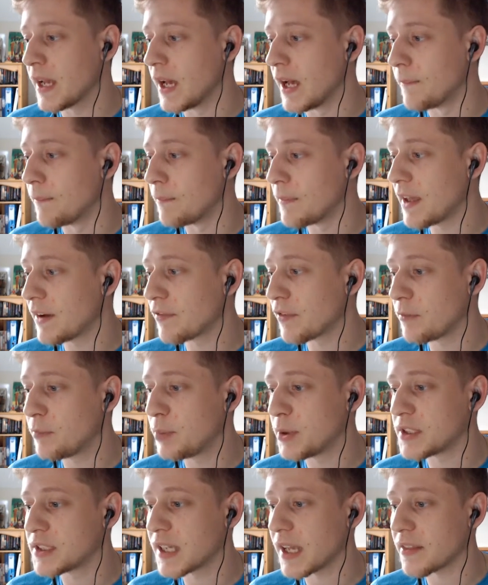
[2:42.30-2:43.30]
Therefore, I've
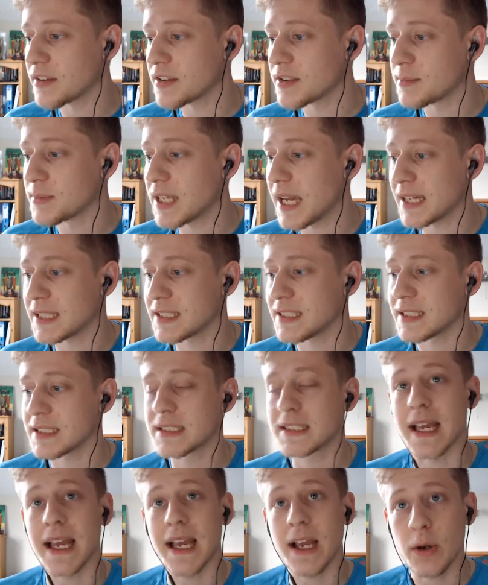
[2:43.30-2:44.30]
put together some
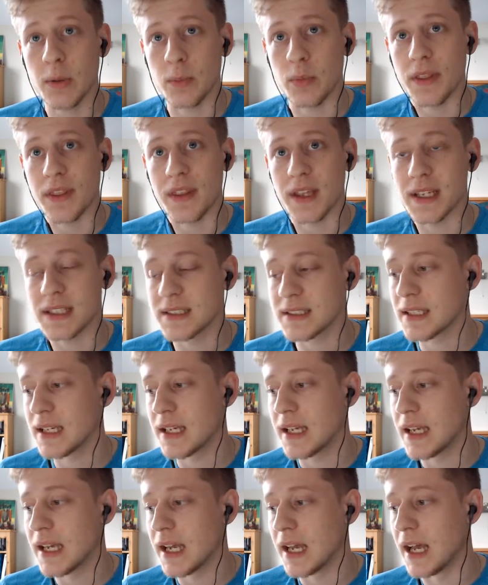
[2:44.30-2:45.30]
tactics to help with this.
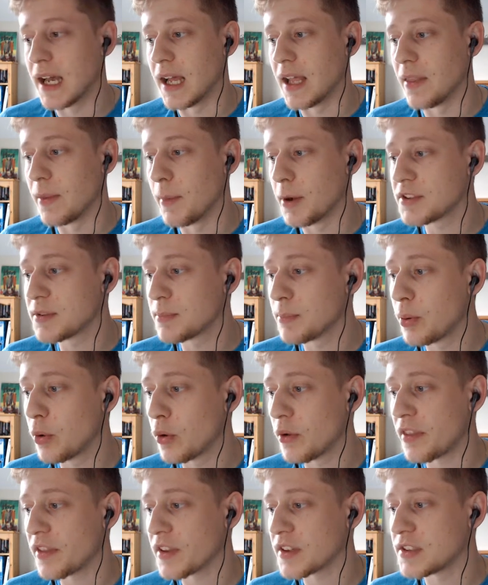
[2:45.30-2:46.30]
The most
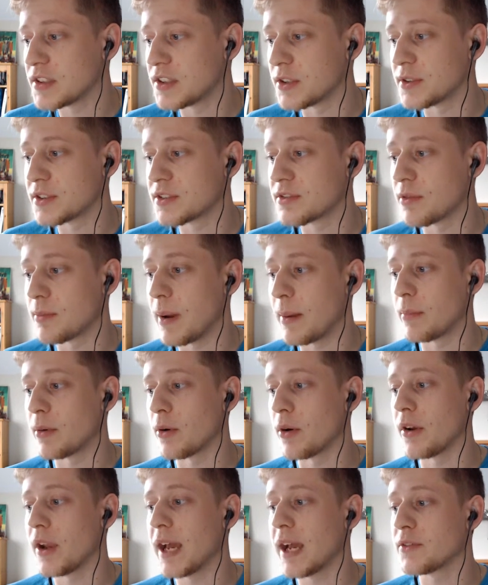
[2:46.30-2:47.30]
important thing to do is to
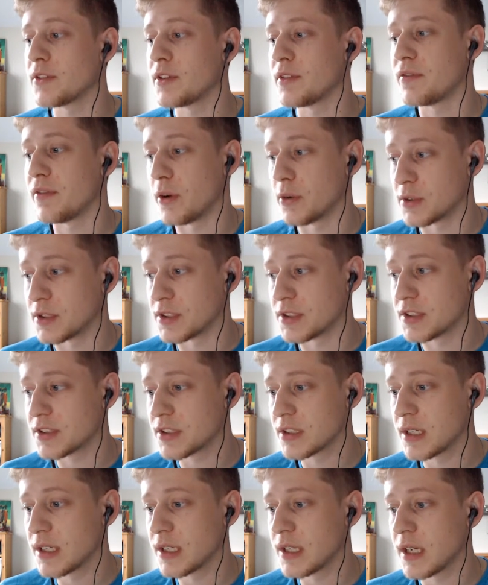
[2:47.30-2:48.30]
remember on how
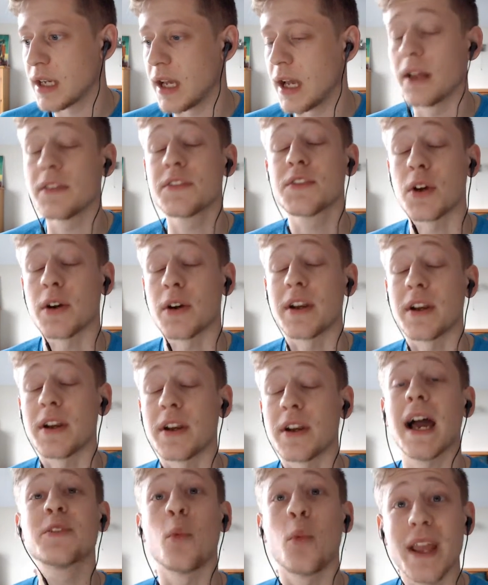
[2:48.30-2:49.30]

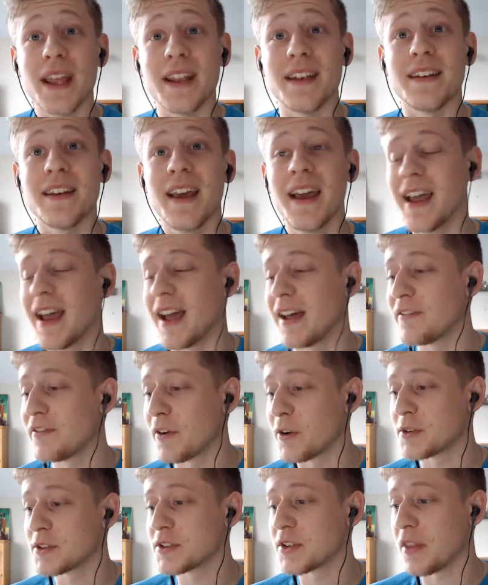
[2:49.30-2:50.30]
to win and
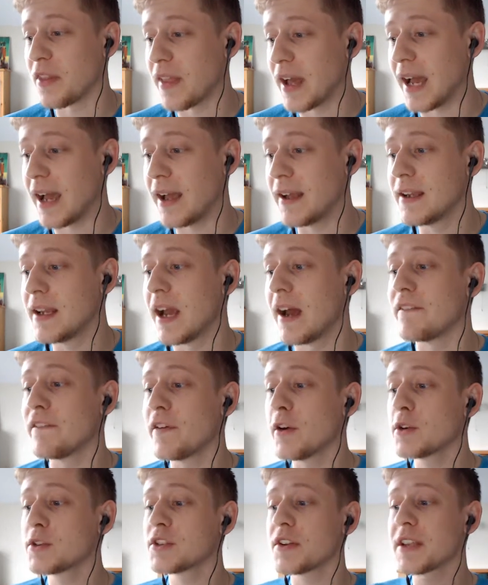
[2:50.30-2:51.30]
focus on that. And
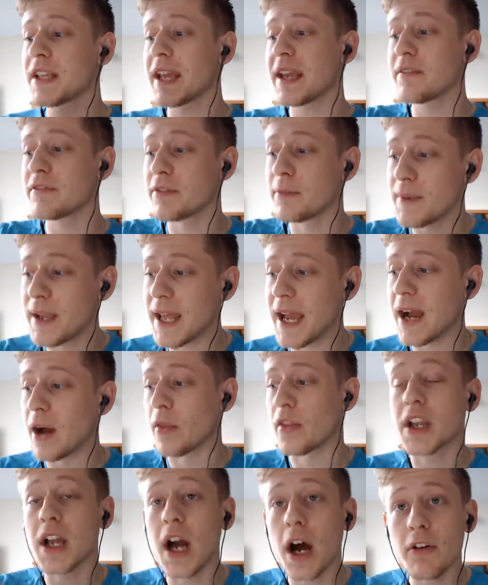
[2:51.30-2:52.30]
focus on the game from now,
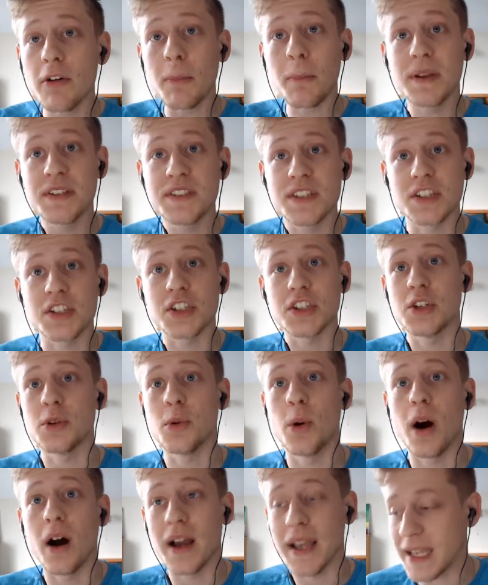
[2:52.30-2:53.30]
the current position
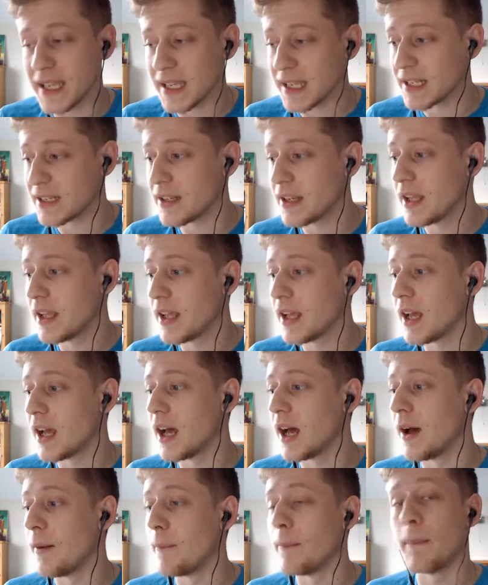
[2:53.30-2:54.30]
you are in,
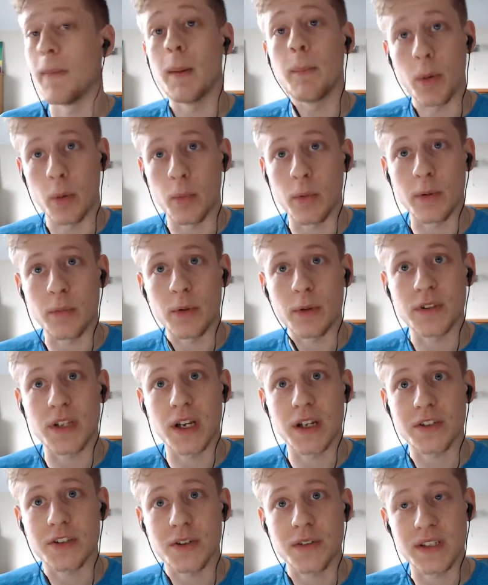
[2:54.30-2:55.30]
but we will
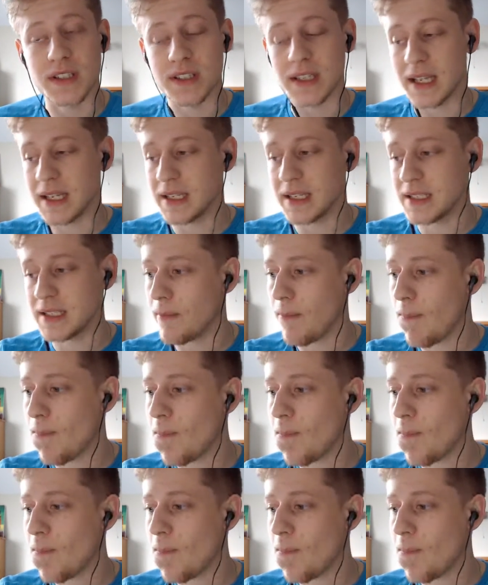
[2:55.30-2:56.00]
touch on this later.